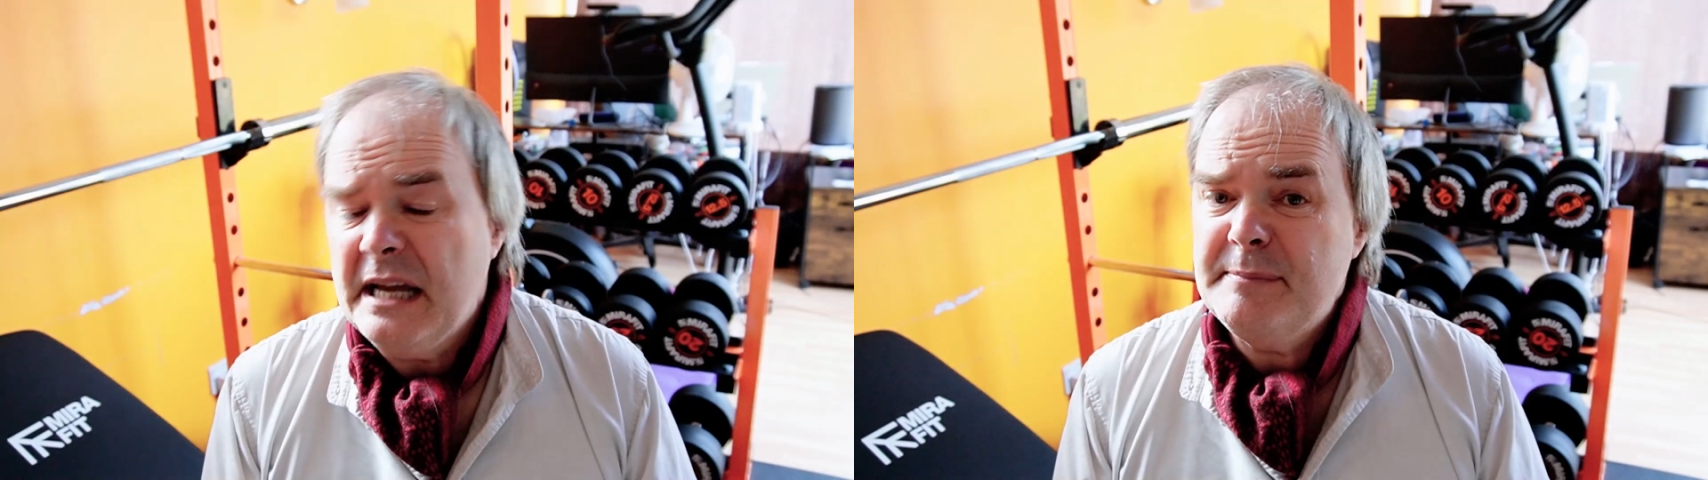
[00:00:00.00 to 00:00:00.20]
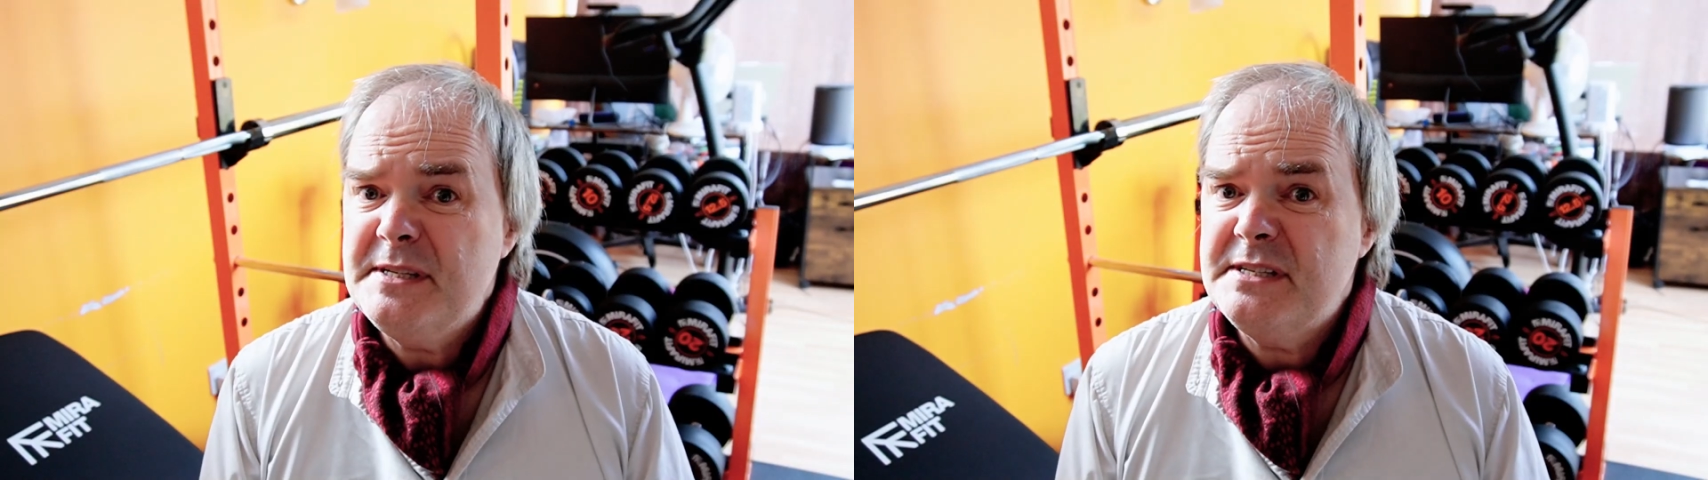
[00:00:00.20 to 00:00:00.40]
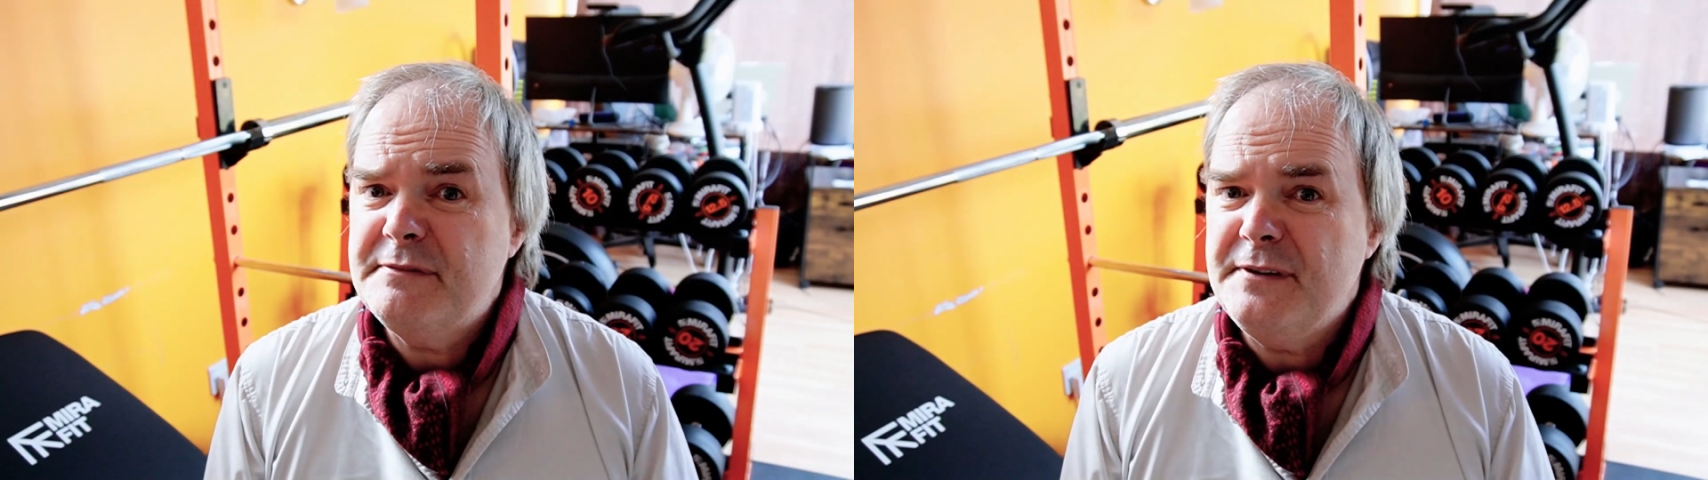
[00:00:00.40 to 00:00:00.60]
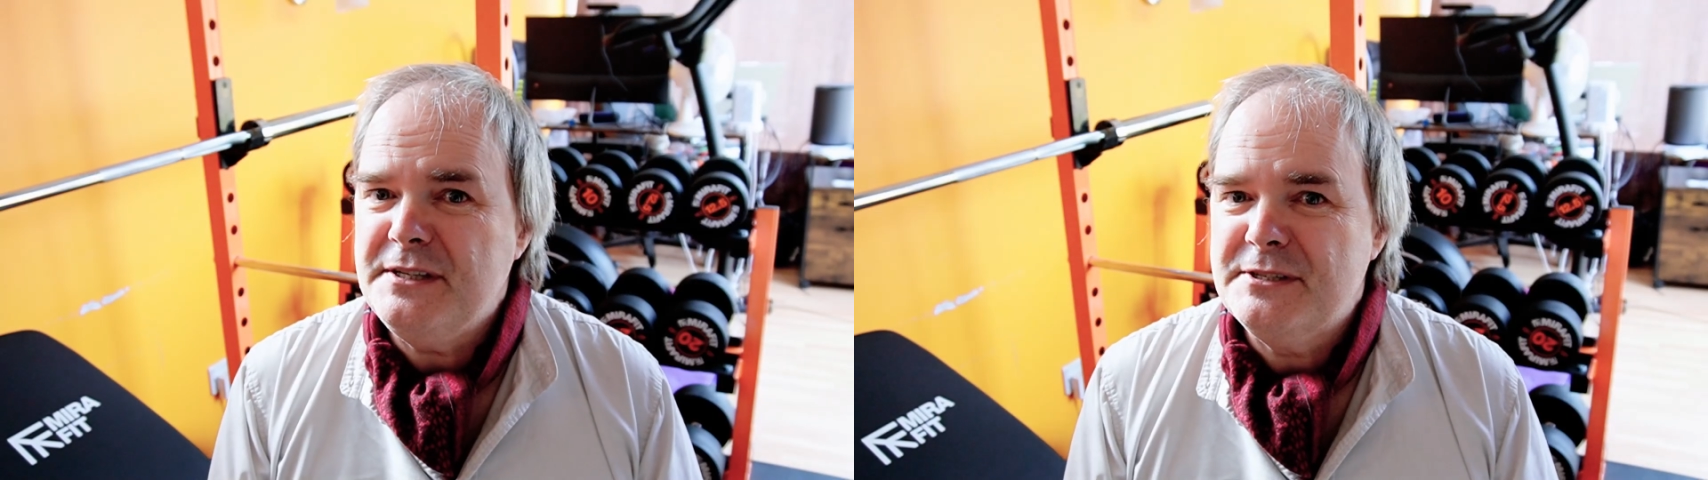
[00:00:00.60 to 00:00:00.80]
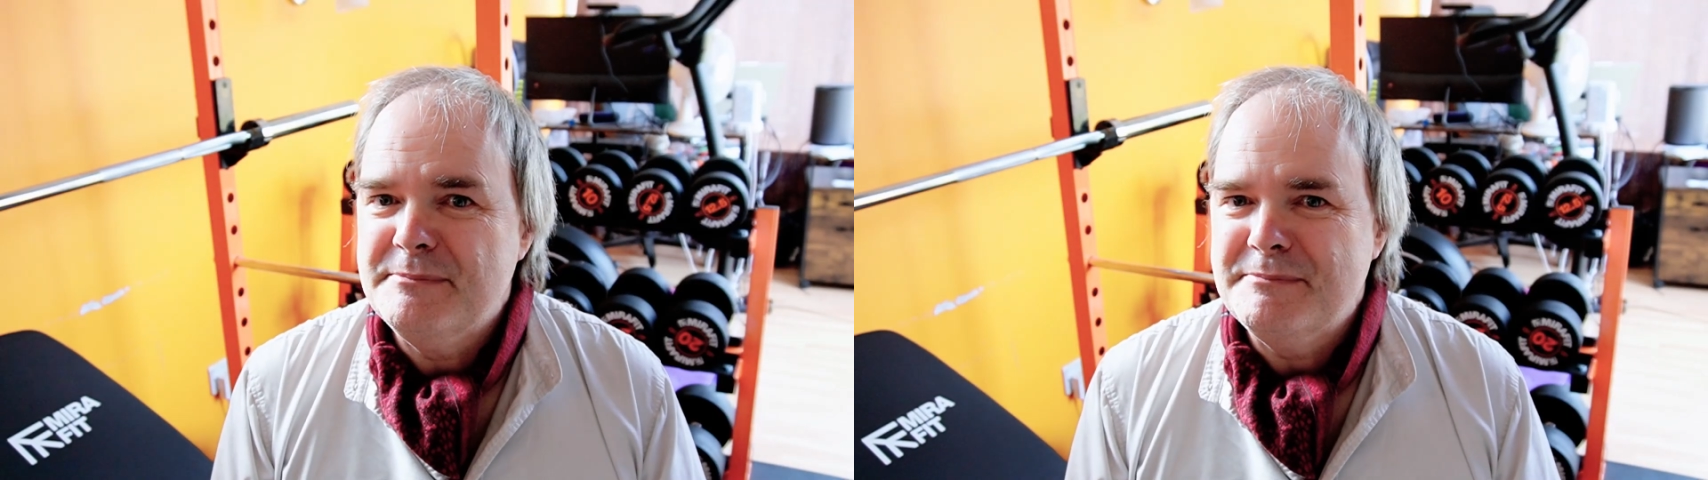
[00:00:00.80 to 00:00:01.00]
admitted
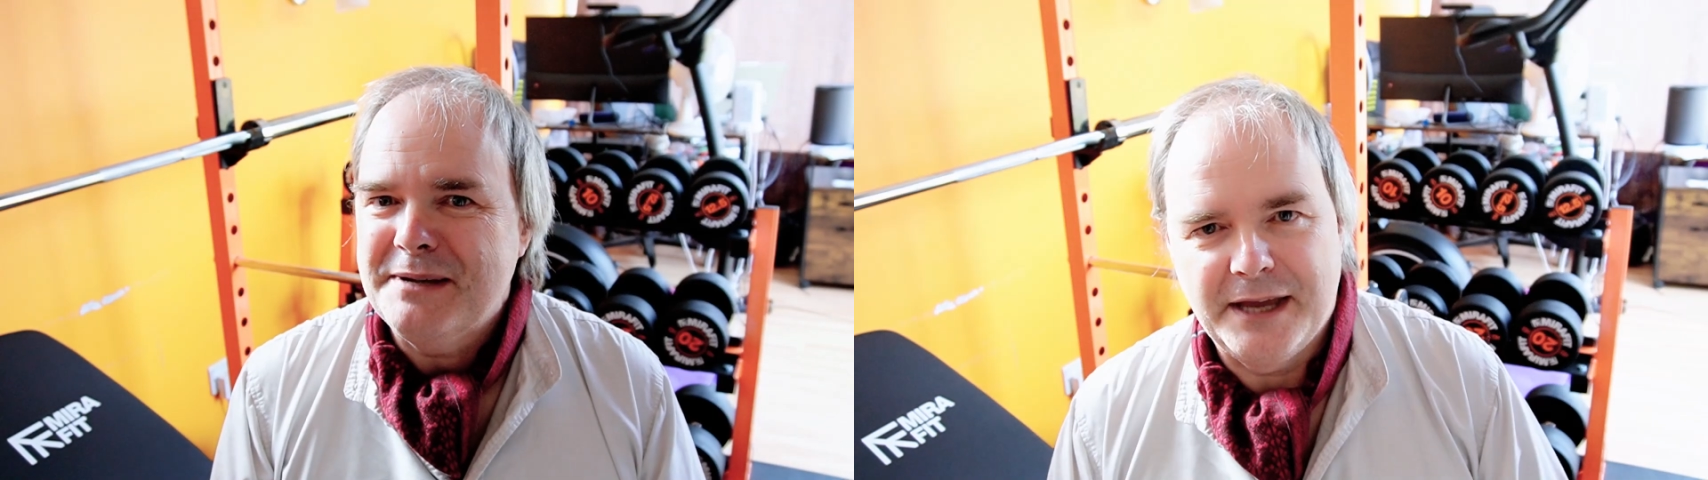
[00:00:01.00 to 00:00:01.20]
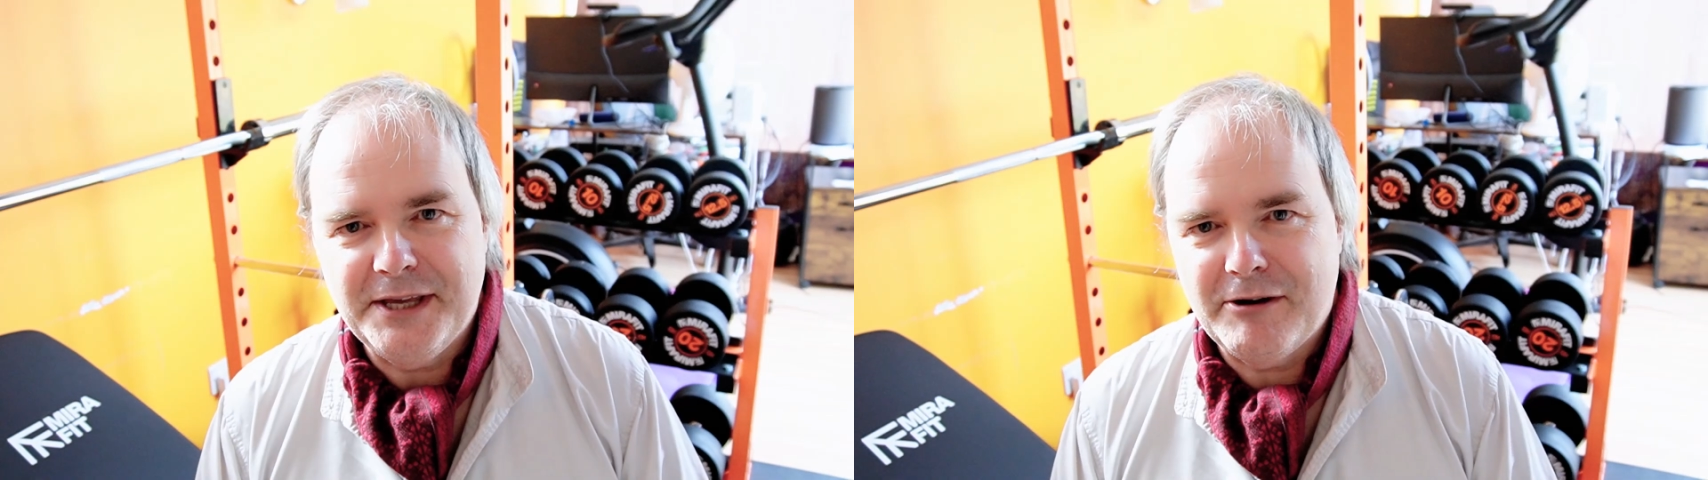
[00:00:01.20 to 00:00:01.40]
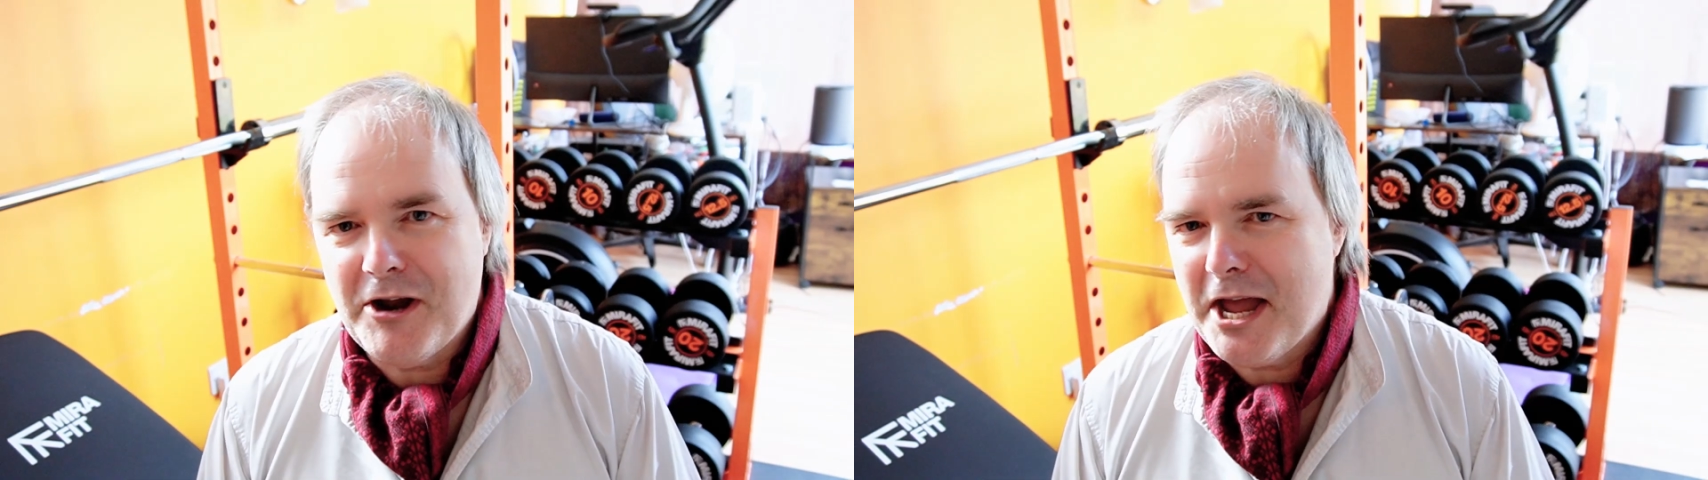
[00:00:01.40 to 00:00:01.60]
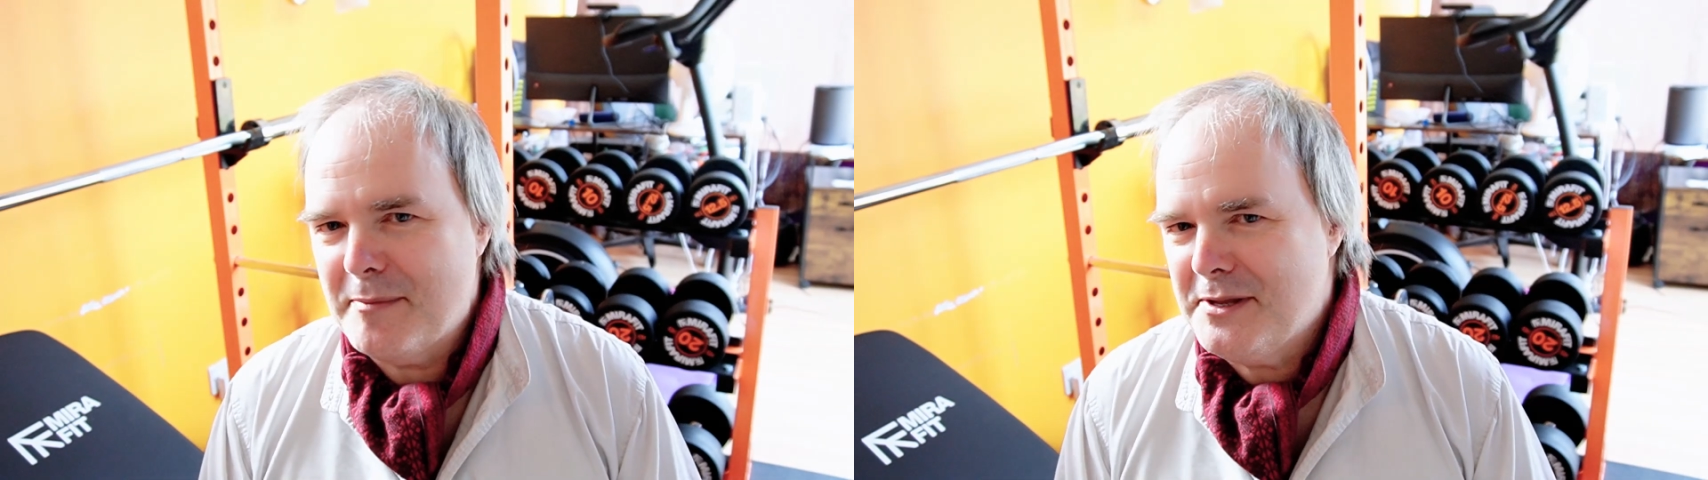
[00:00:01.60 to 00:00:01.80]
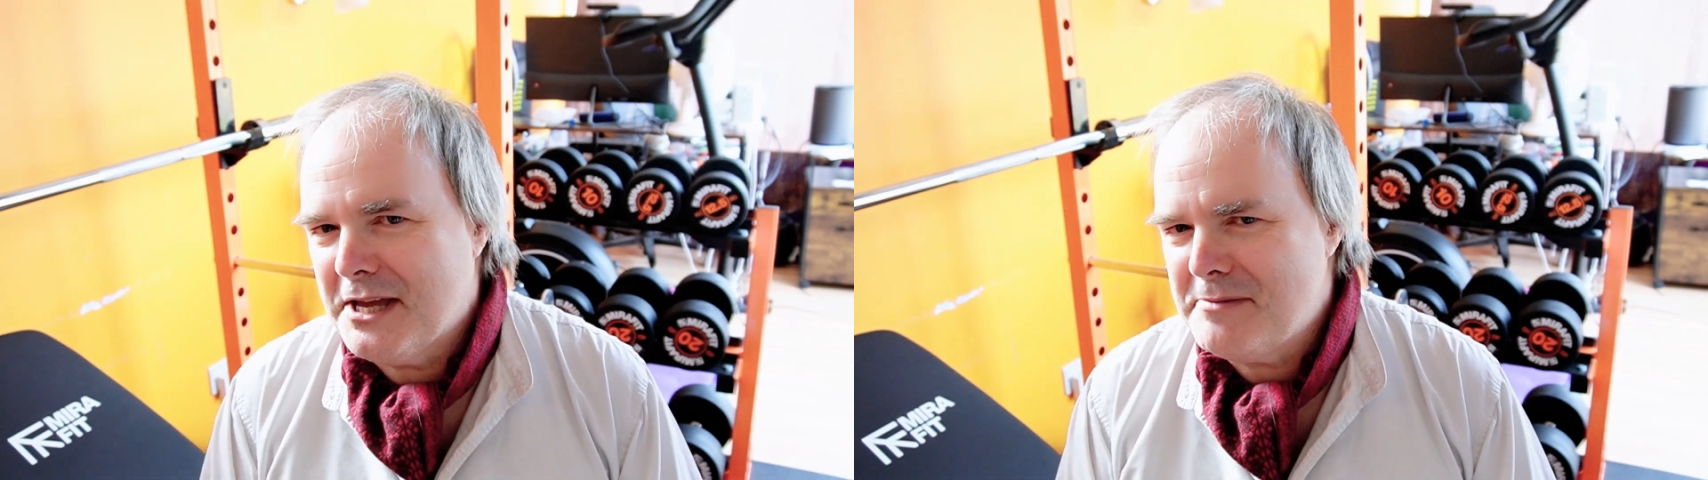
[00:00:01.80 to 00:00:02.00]
defeat, and here I
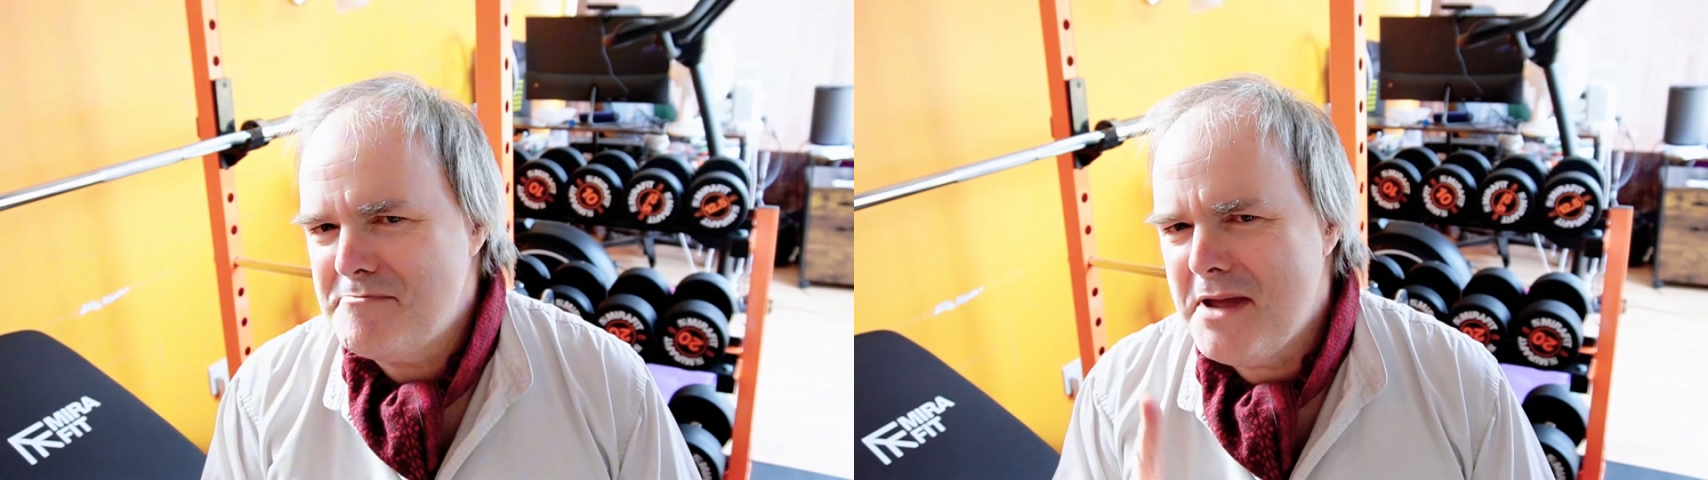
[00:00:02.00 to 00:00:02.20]
am in that